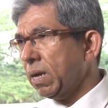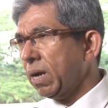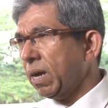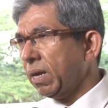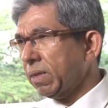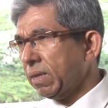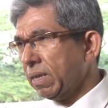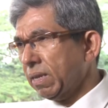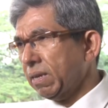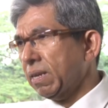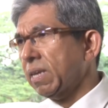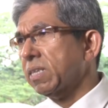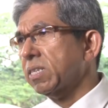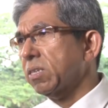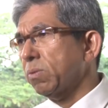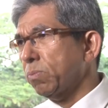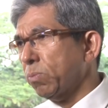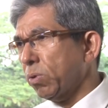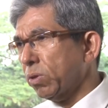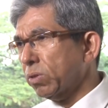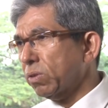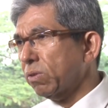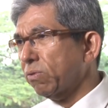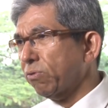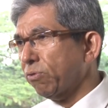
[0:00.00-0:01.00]
I think that's
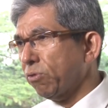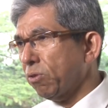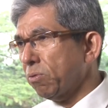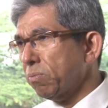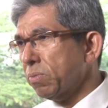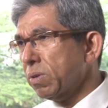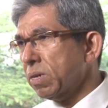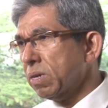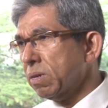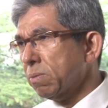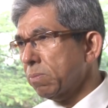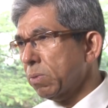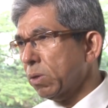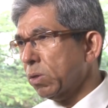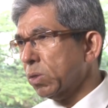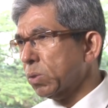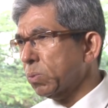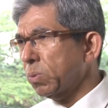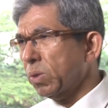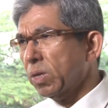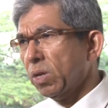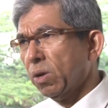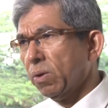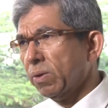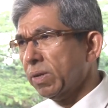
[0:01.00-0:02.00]
important for me because
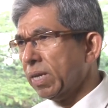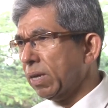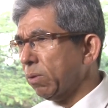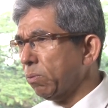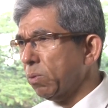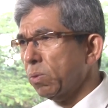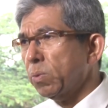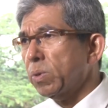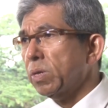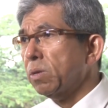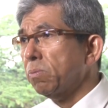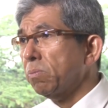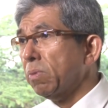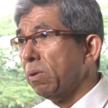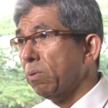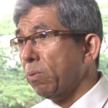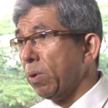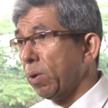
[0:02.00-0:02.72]
without that, we wouldn't be